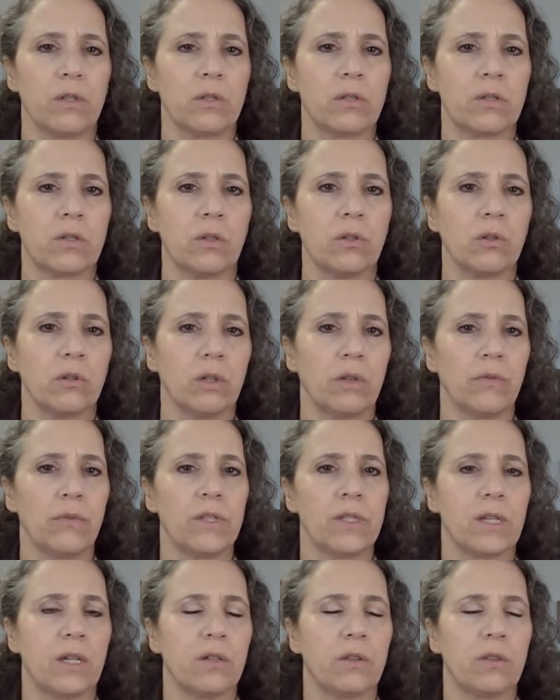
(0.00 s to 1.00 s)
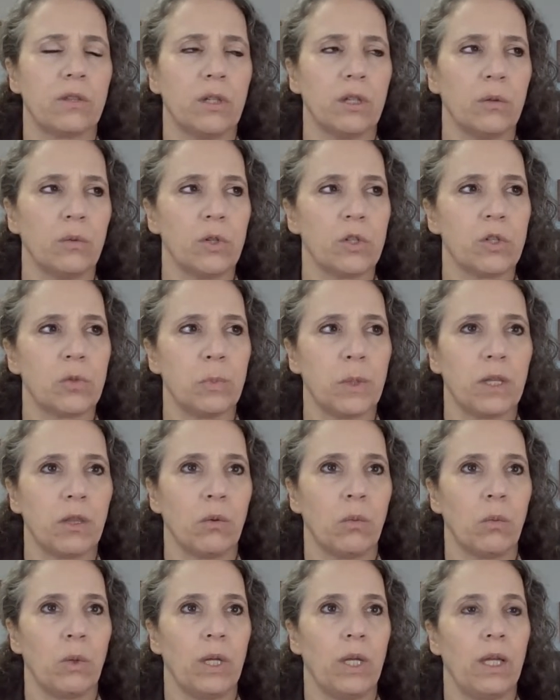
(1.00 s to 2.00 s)
solar ovens out there, which, by
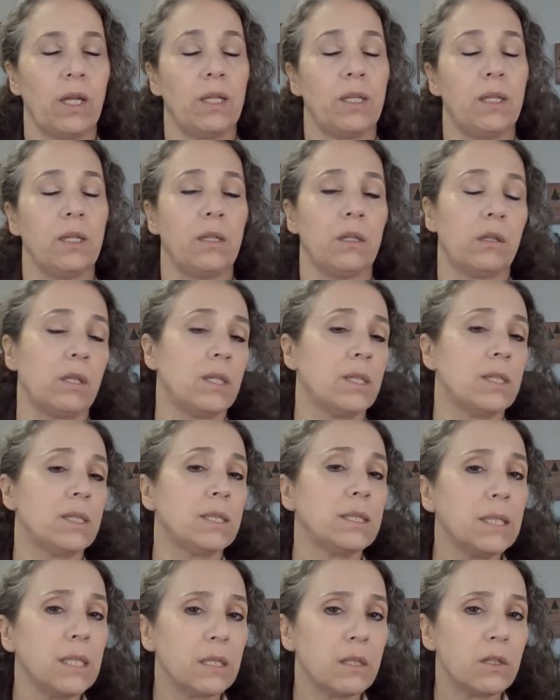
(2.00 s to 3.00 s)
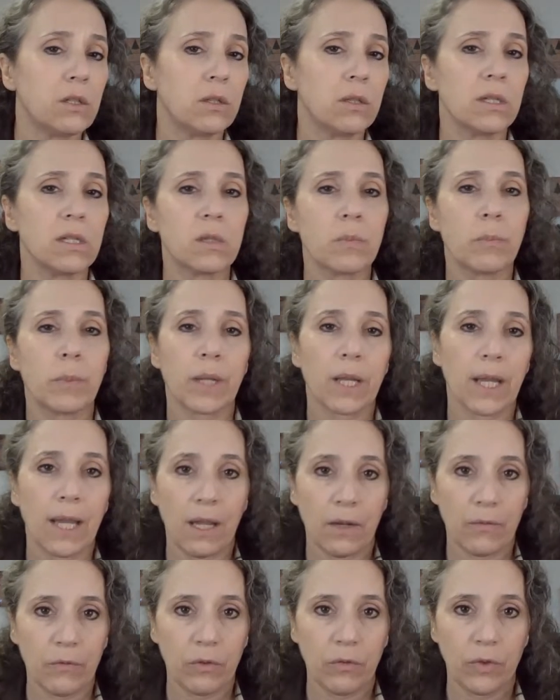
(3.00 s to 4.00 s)
the way, I didn't think to link to this, but I
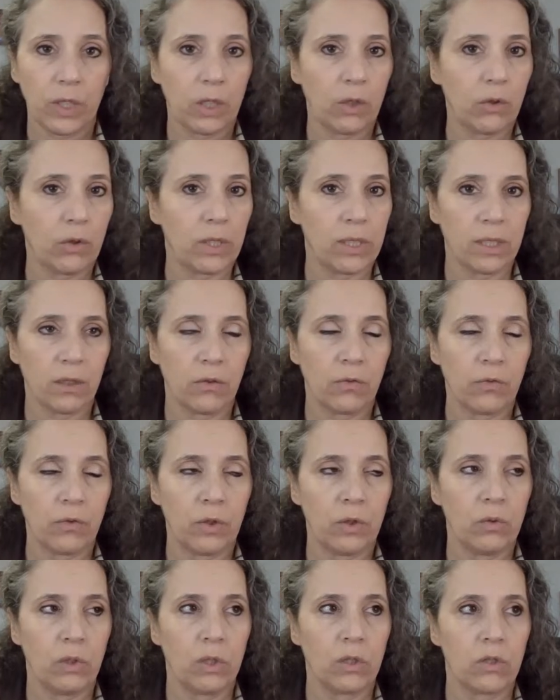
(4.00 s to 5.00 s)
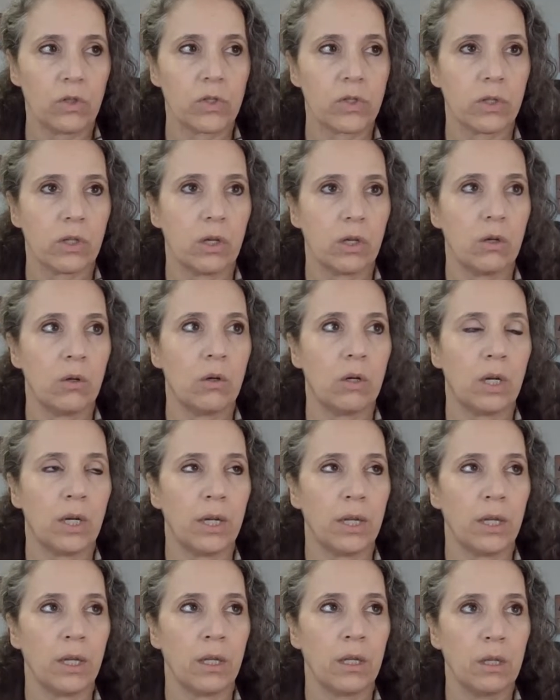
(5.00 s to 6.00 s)
have a video I did a few years ago
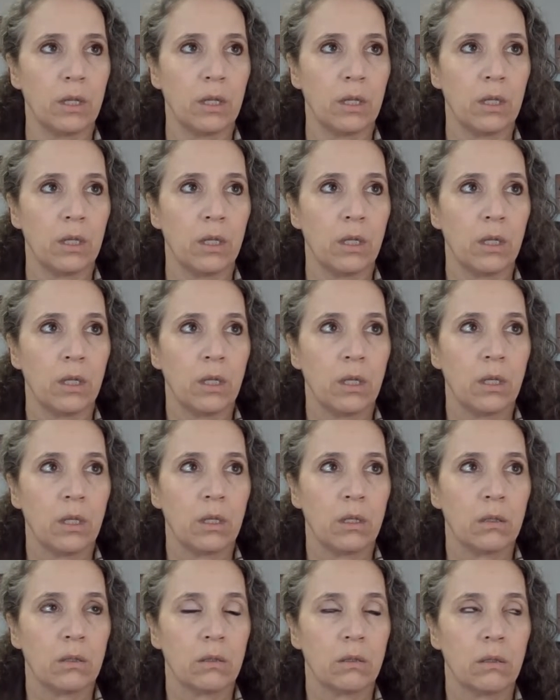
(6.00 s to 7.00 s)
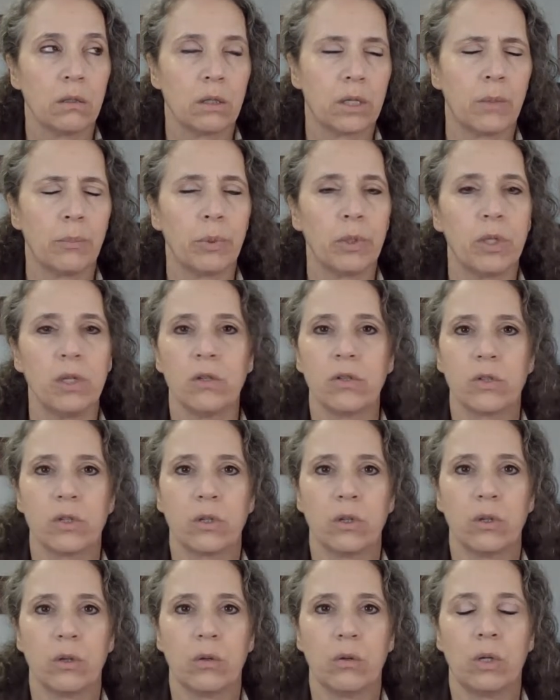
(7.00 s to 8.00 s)
or a couple years
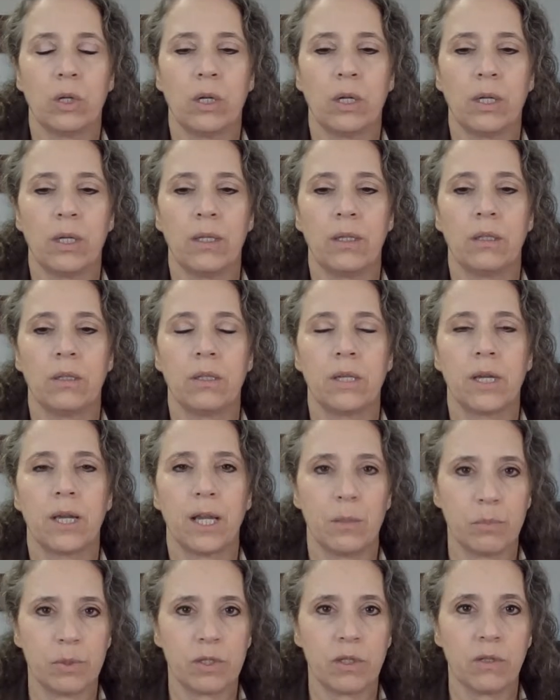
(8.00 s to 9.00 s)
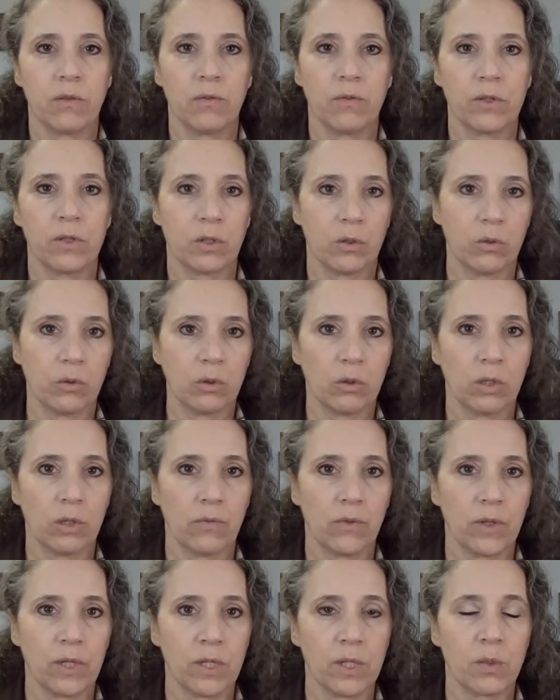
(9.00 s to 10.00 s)
ago on types of solar
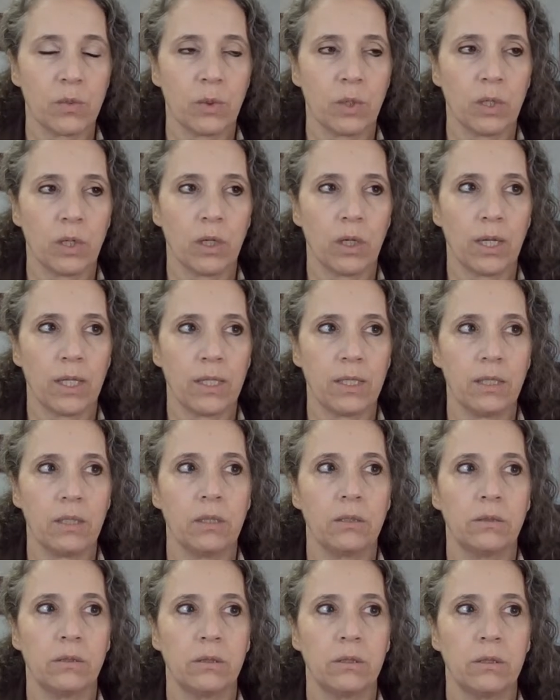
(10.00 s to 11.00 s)
ovens where I did,